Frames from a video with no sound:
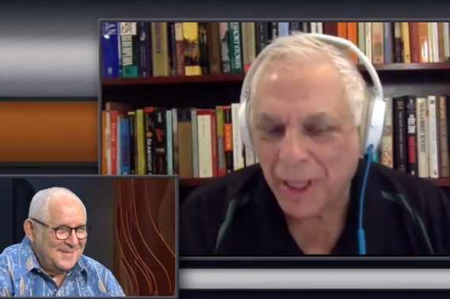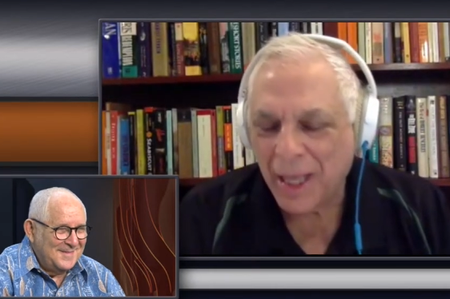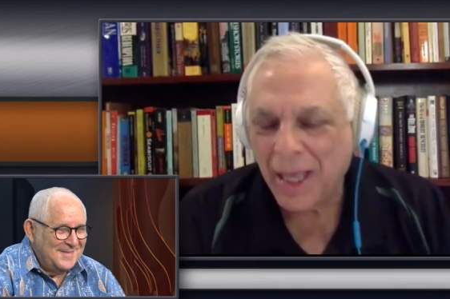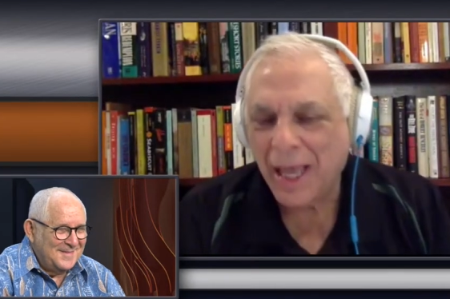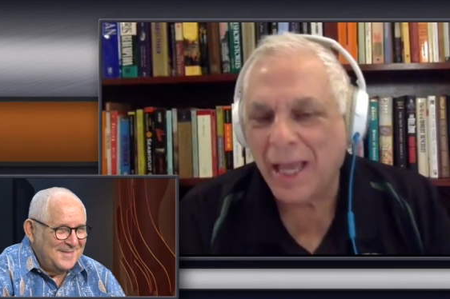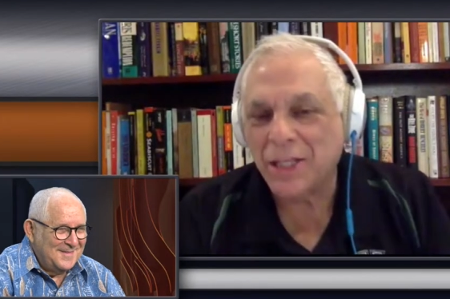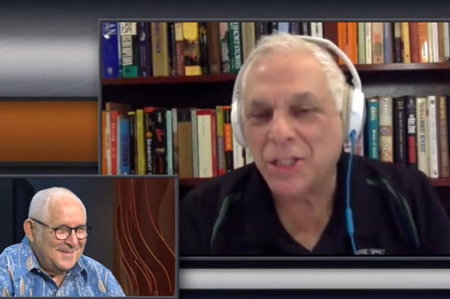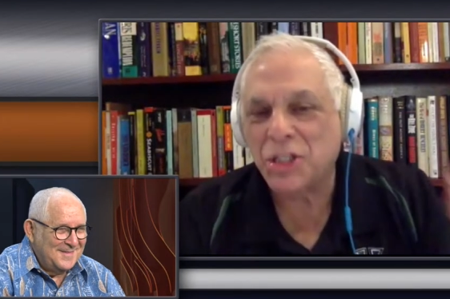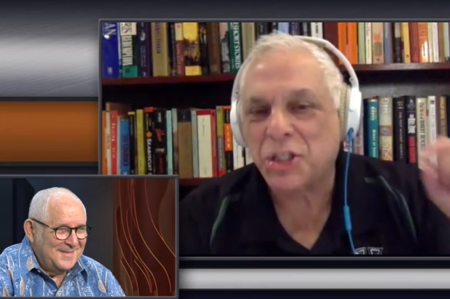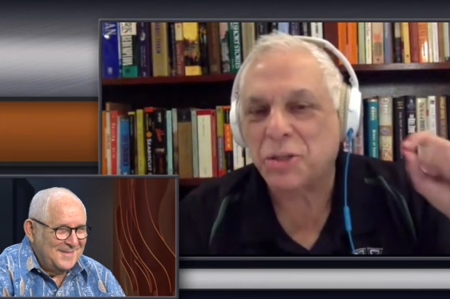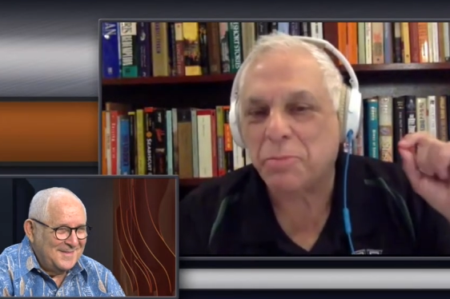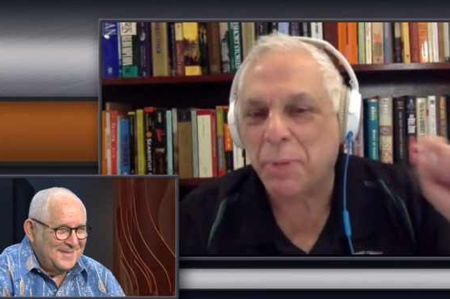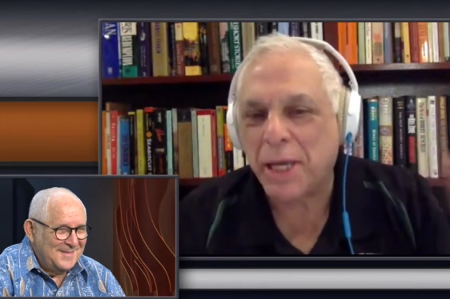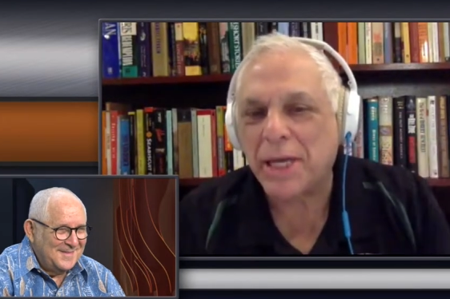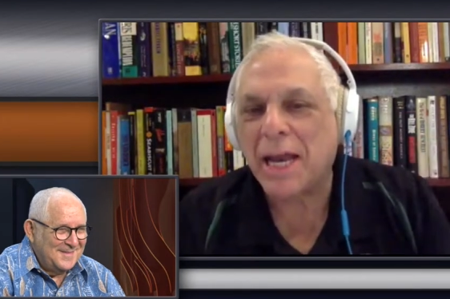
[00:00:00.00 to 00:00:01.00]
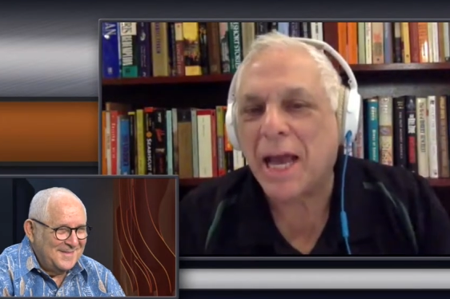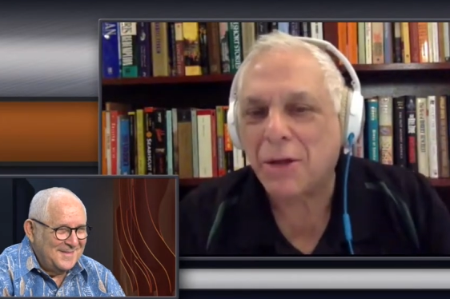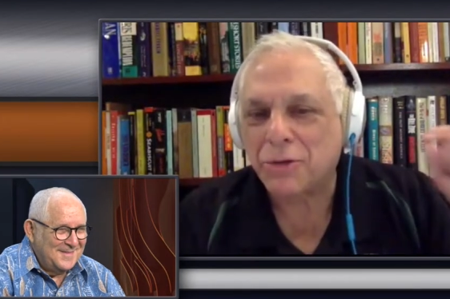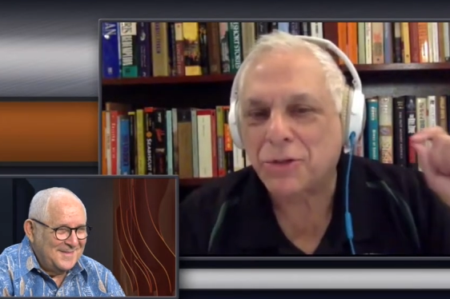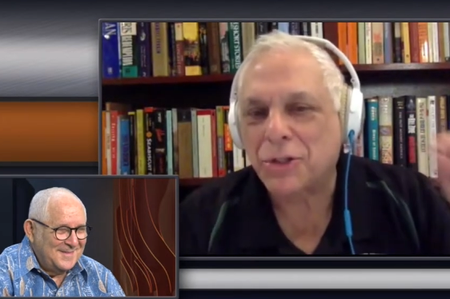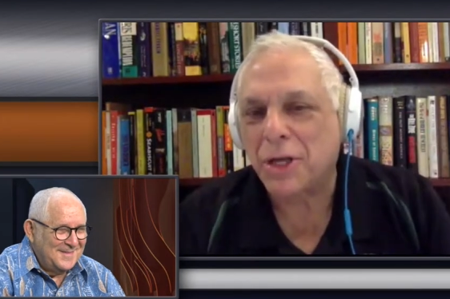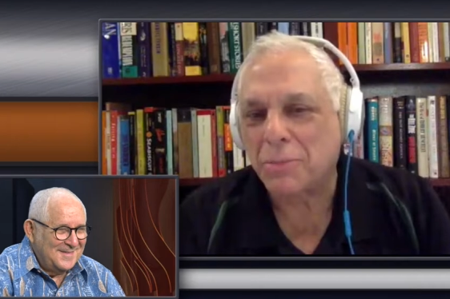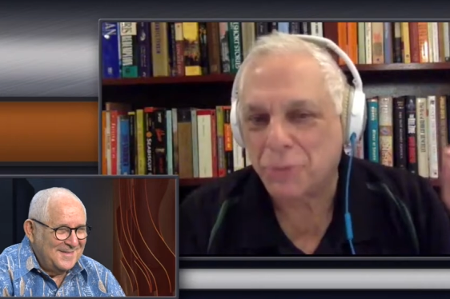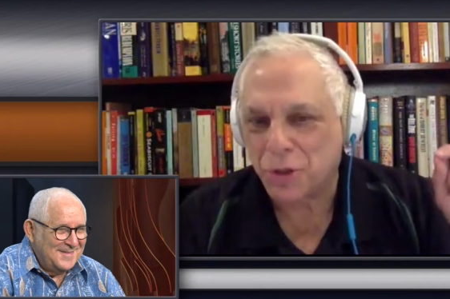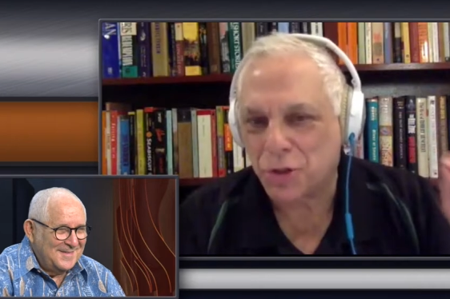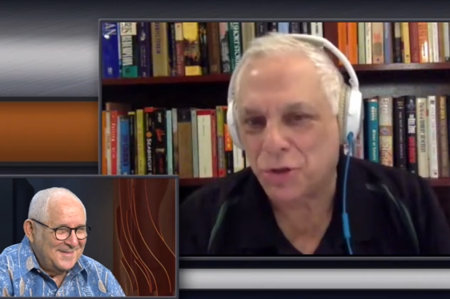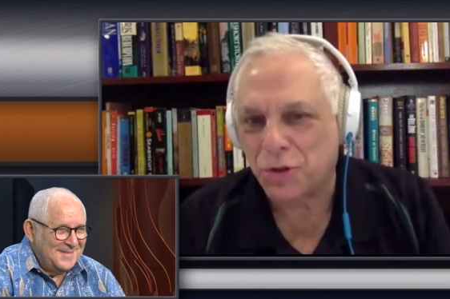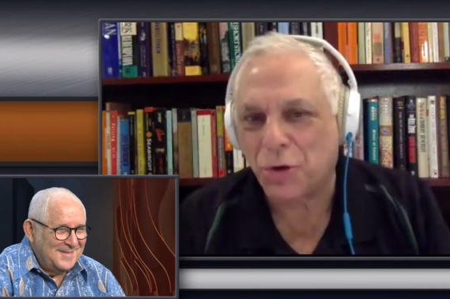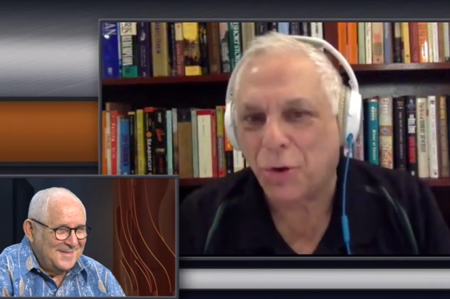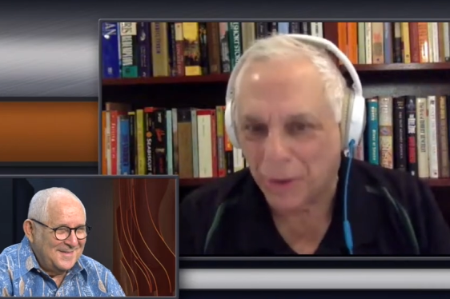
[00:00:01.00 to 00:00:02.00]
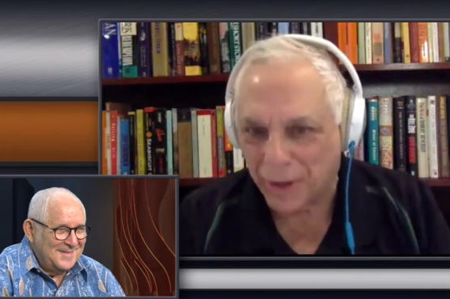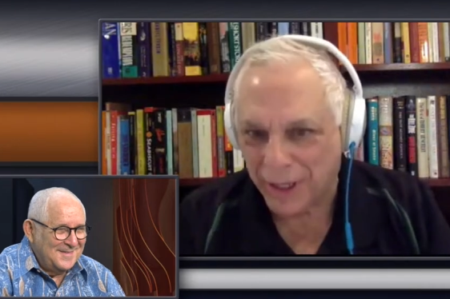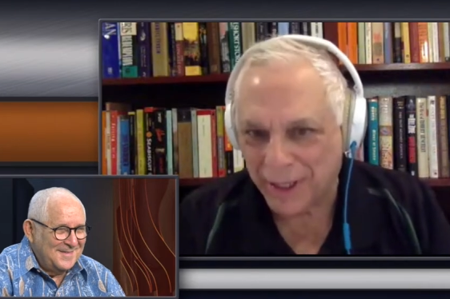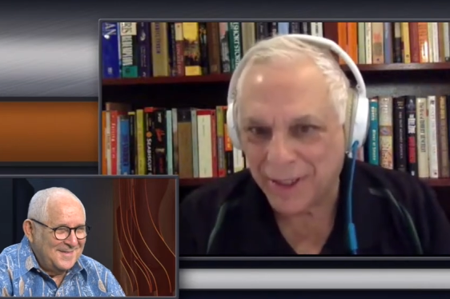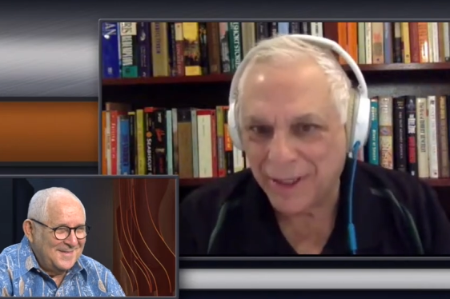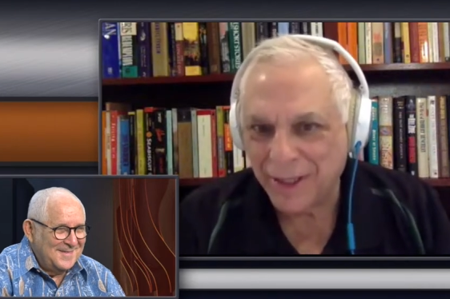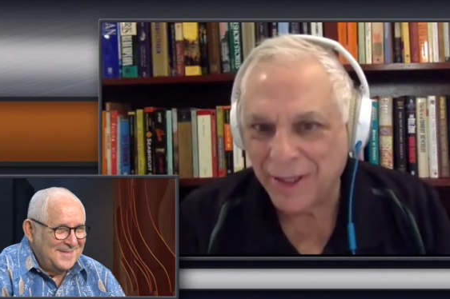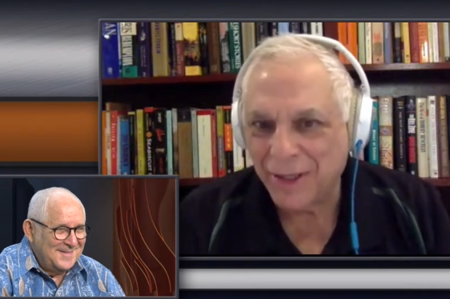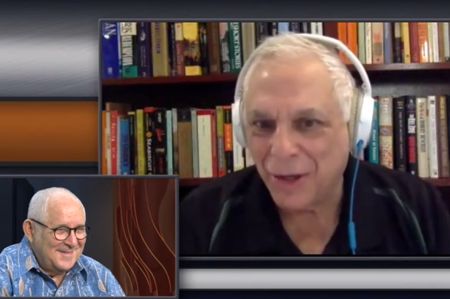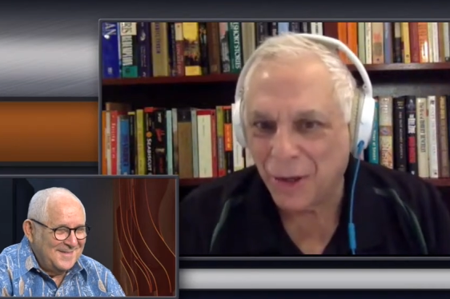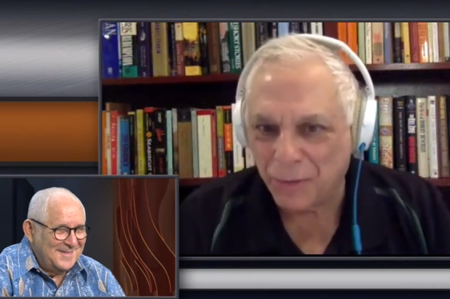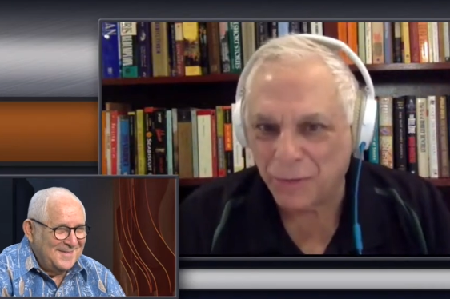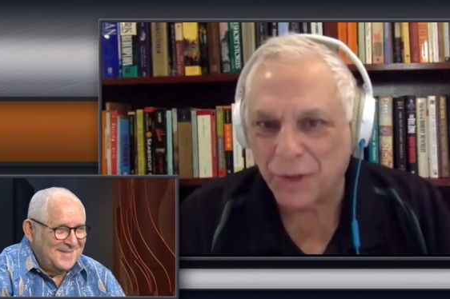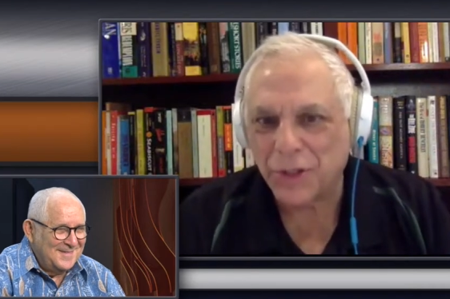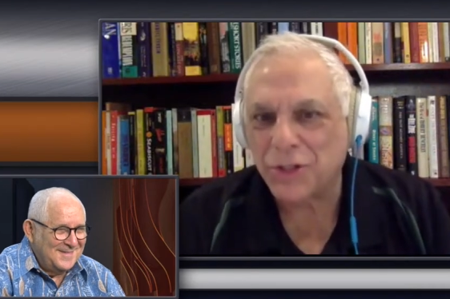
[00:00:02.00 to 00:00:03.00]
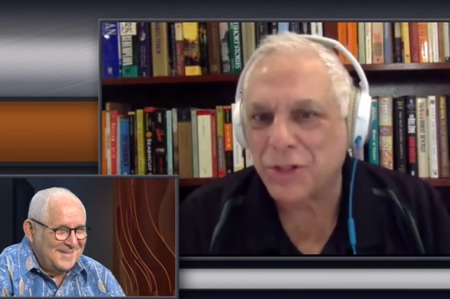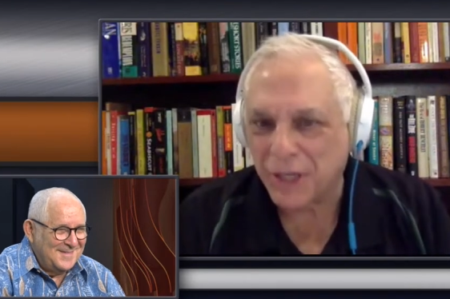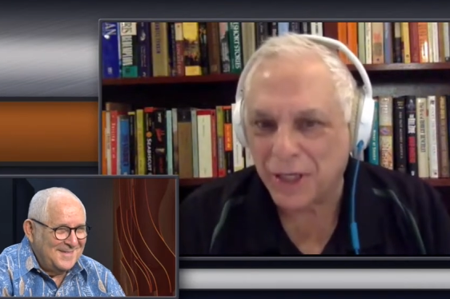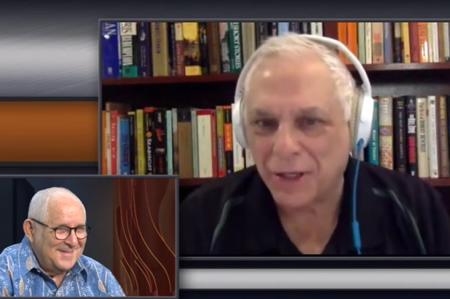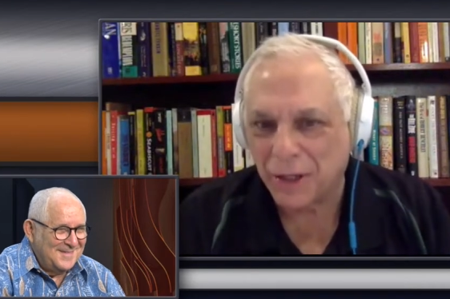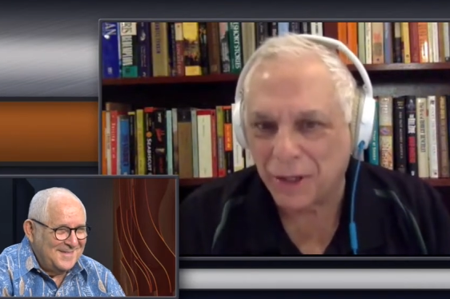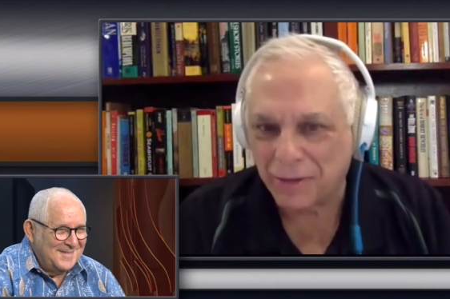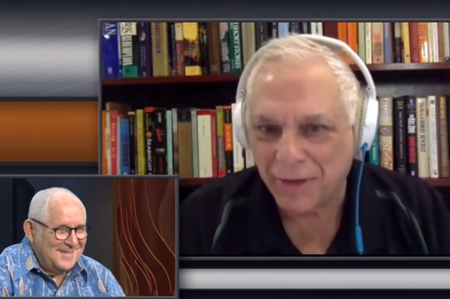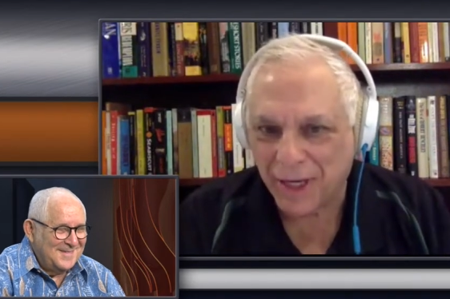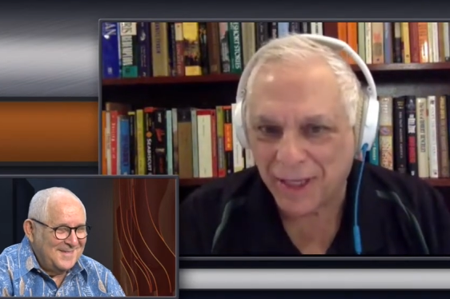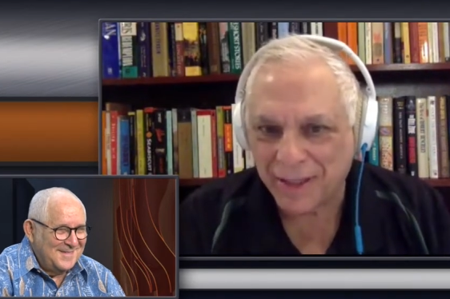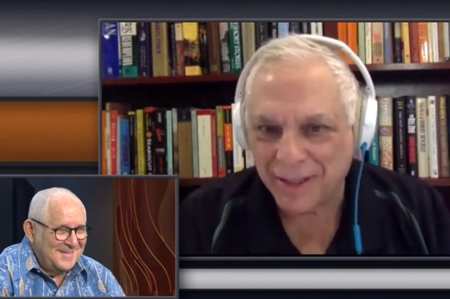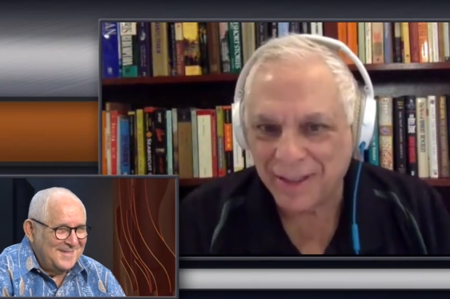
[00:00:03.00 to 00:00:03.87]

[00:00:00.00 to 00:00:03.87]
Speaker 1: and spin out some story over a single event.